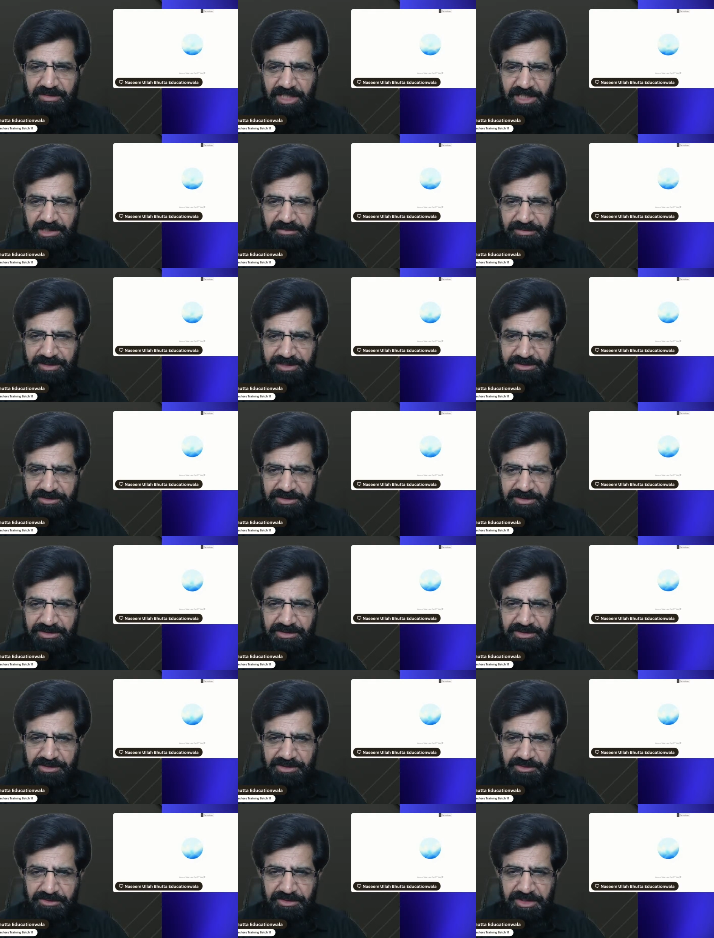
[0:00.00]
elements
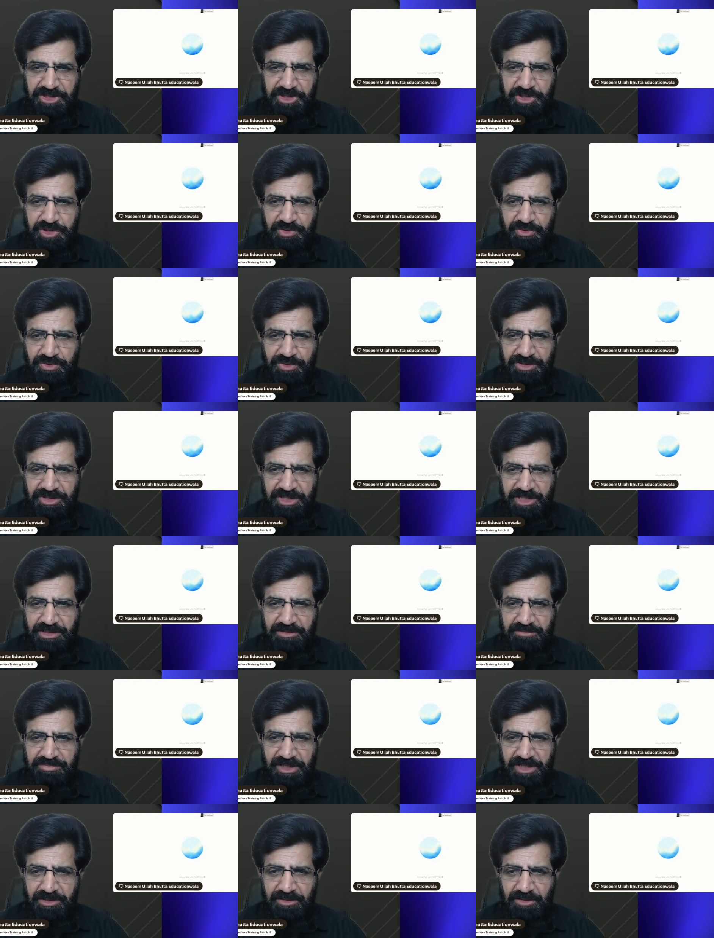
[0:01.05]
to ensure that
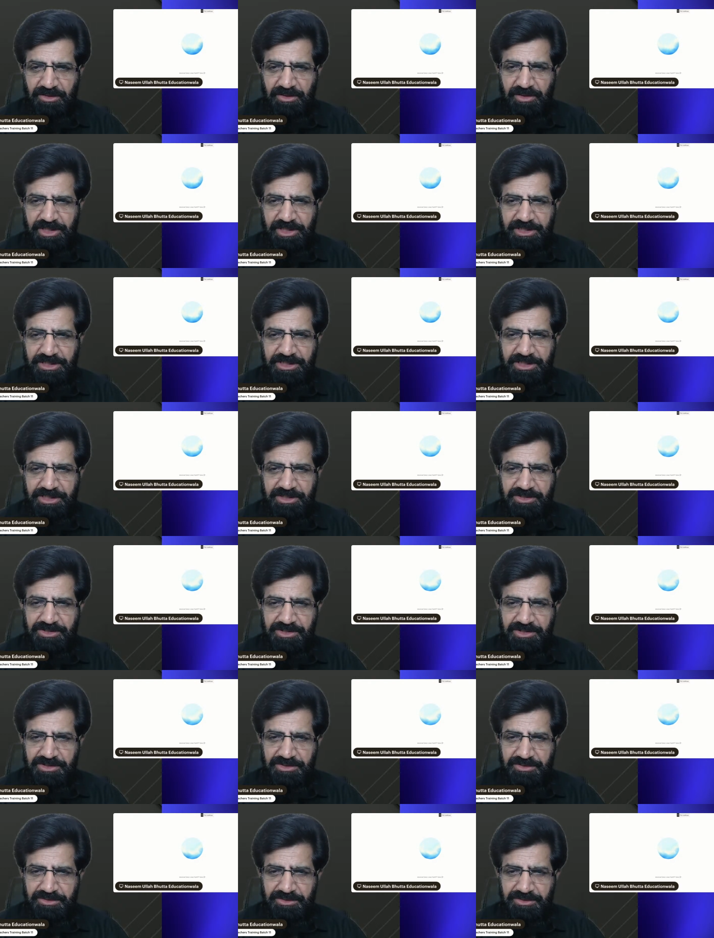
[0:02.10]
my online
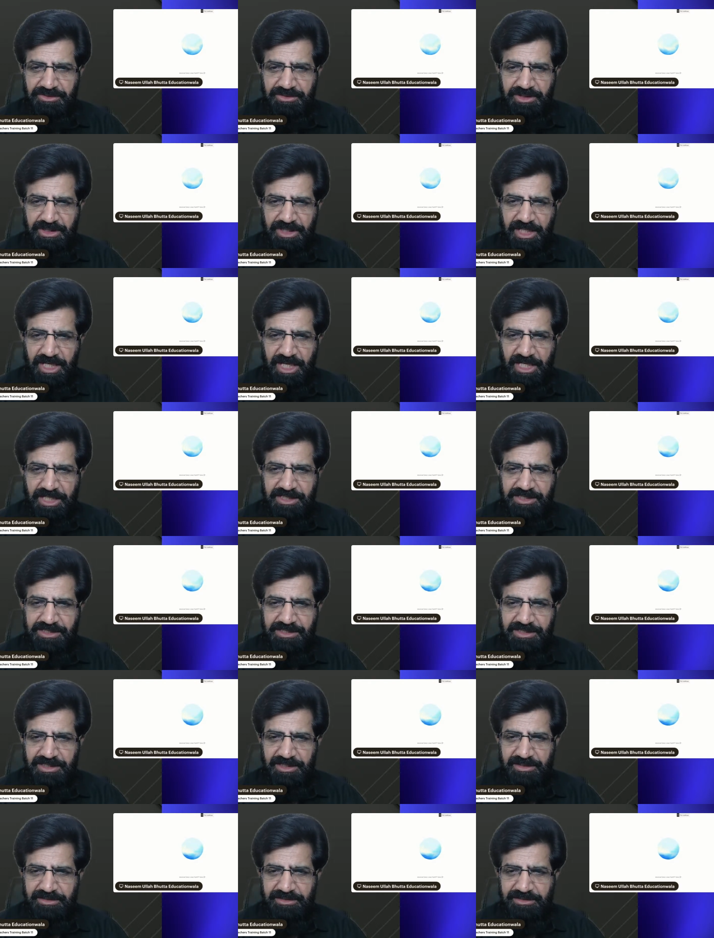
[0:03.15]
institution is
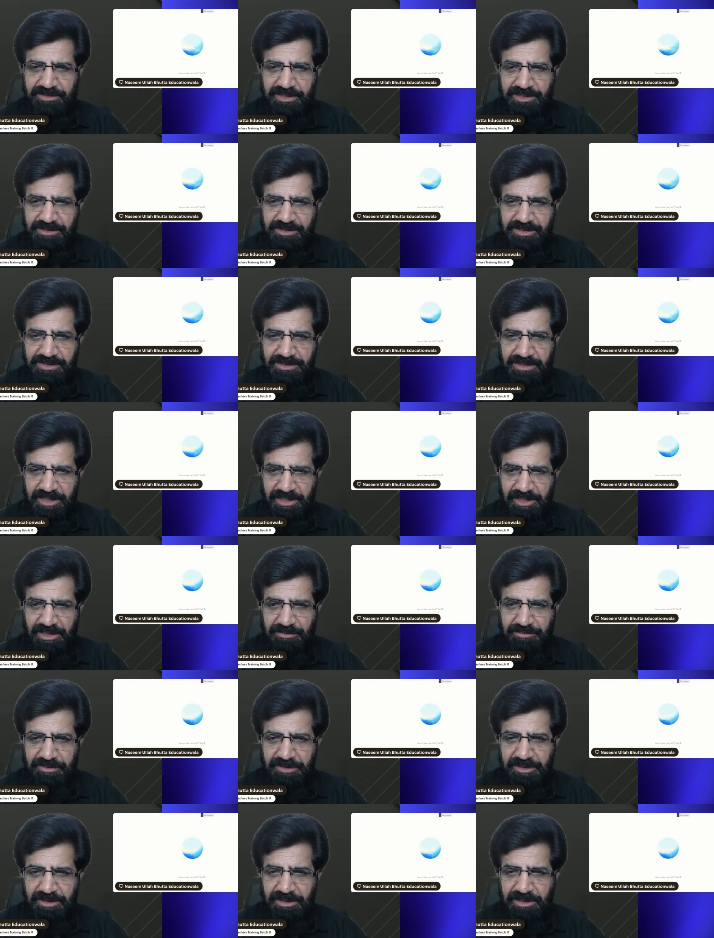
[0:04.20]

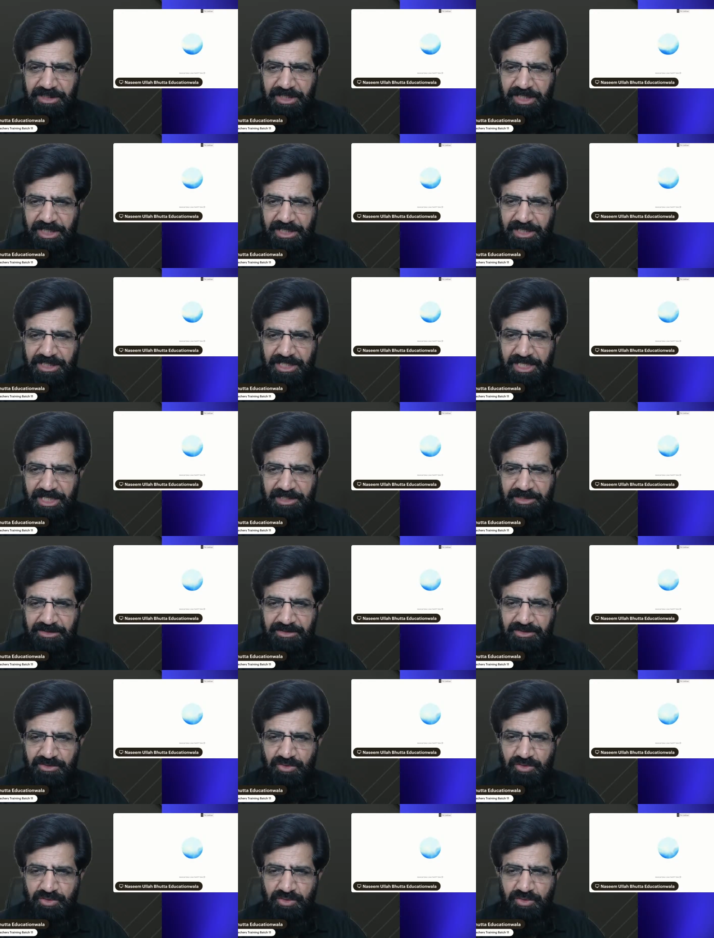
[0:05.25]
sustainable and can
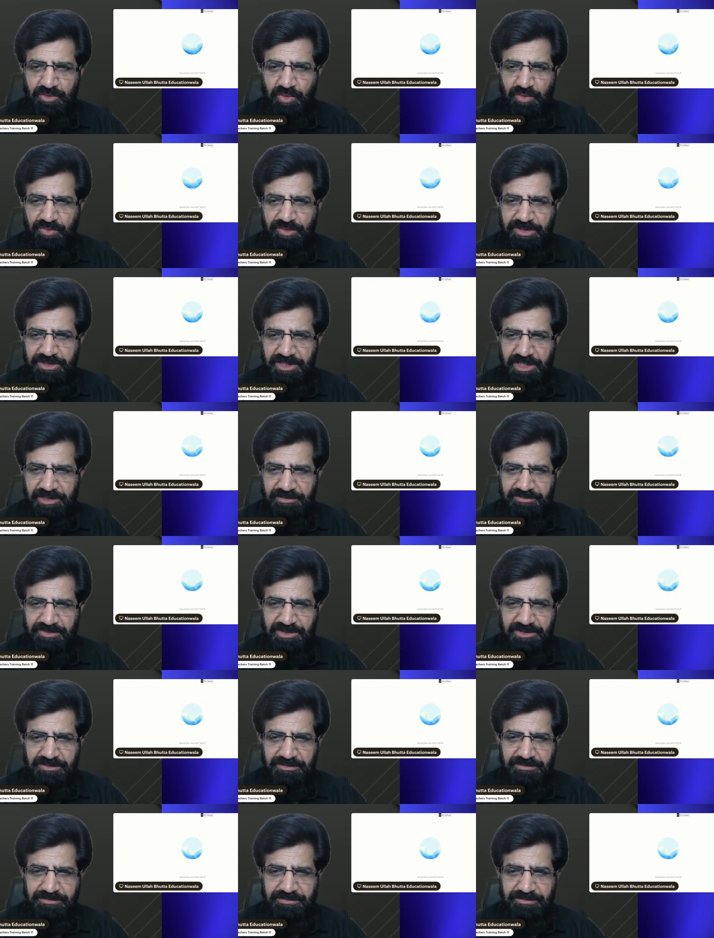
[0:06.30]
grow over times?